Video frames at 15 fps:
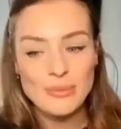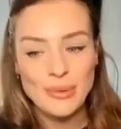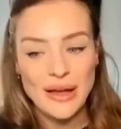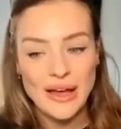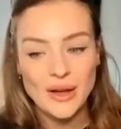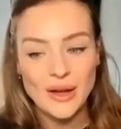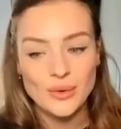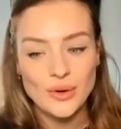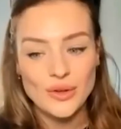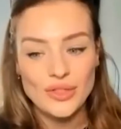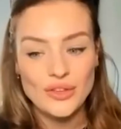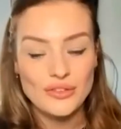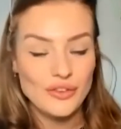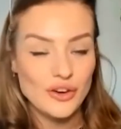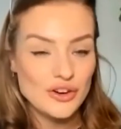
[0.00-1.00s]
about
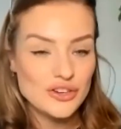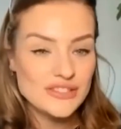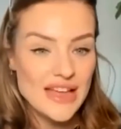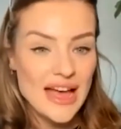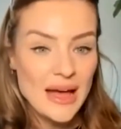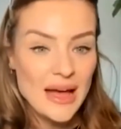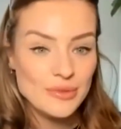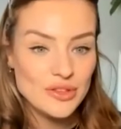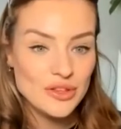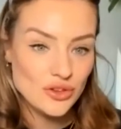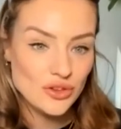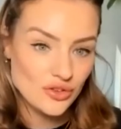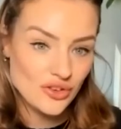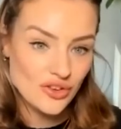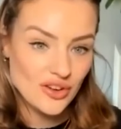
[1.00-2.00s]
the first app that
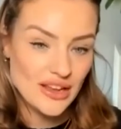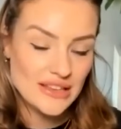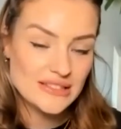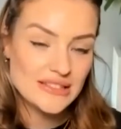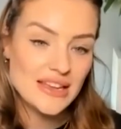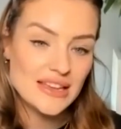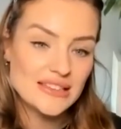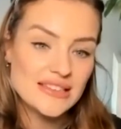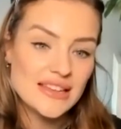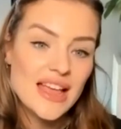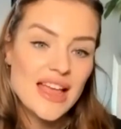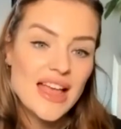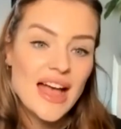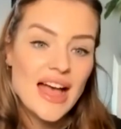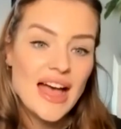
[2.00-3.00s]
you created
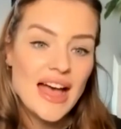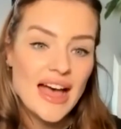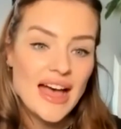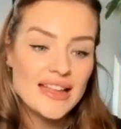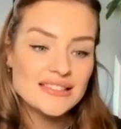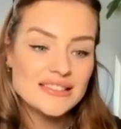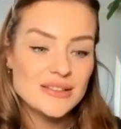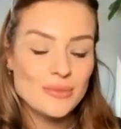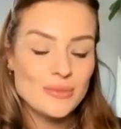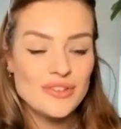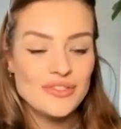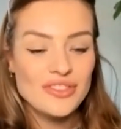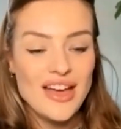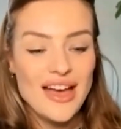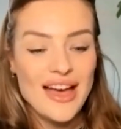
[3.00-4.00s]
and some
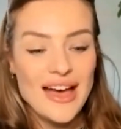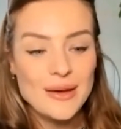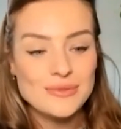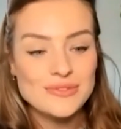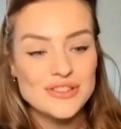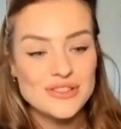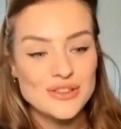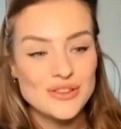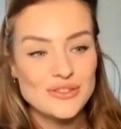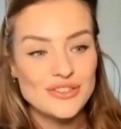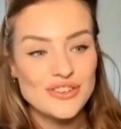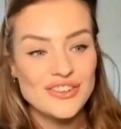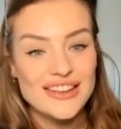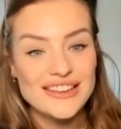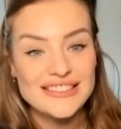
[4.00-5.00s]
of the apps that you've
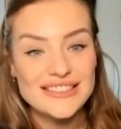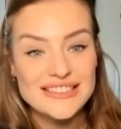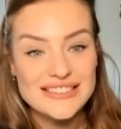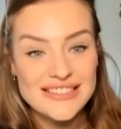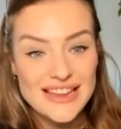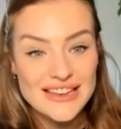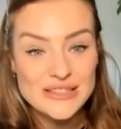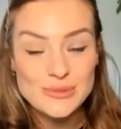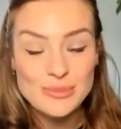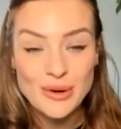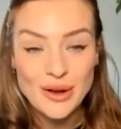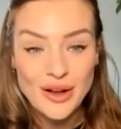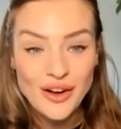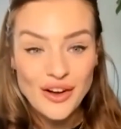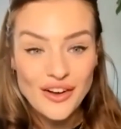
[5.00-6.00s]
created since,
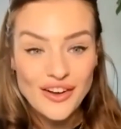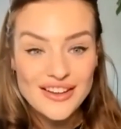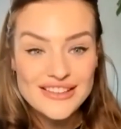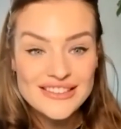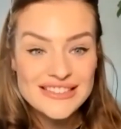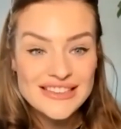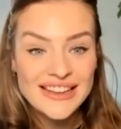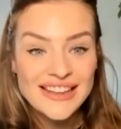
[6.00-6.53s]
because